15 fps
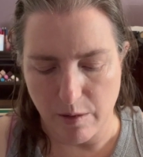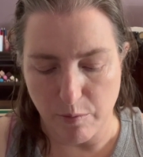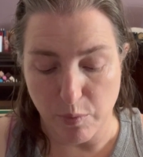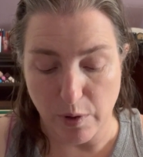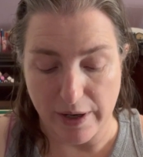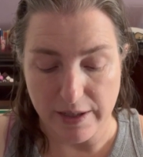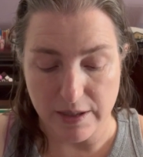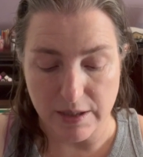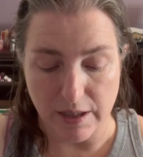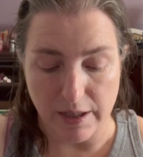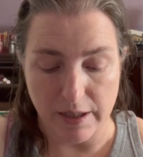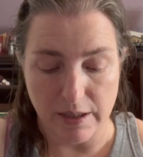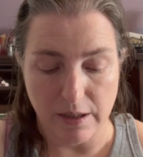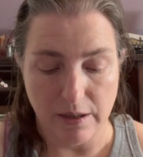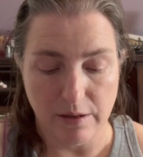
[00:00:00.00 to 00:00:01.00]
Bright
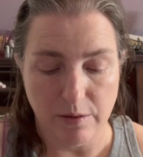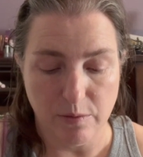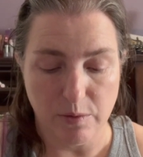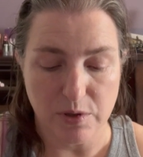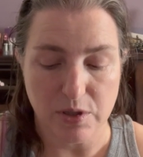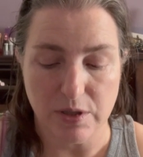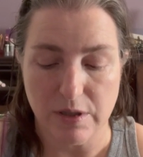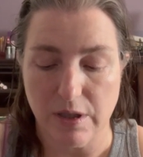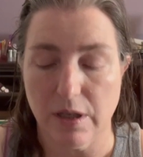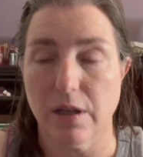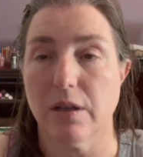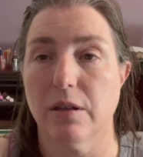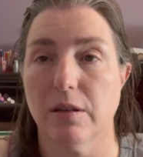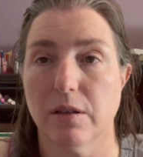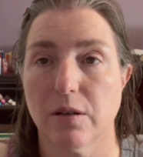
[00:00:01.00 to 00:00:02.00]
Side, which is
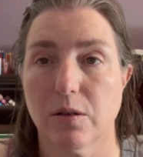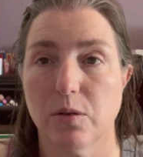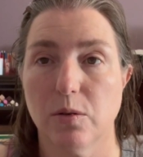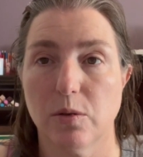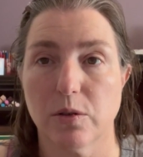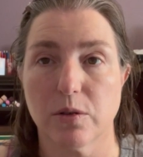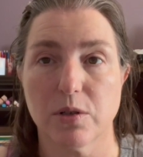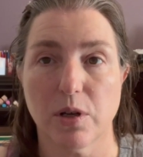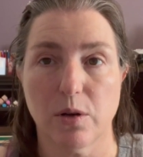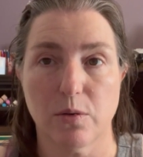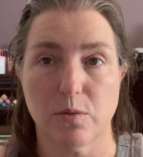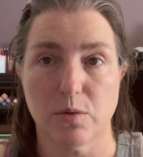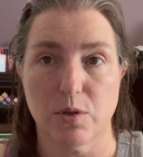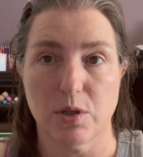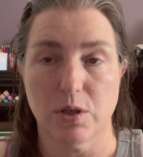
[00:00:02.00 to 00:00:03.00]
the cooler
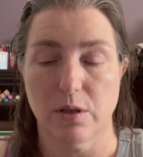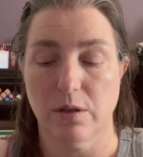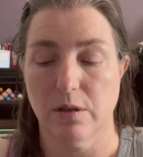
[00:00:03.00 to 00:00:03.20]
toned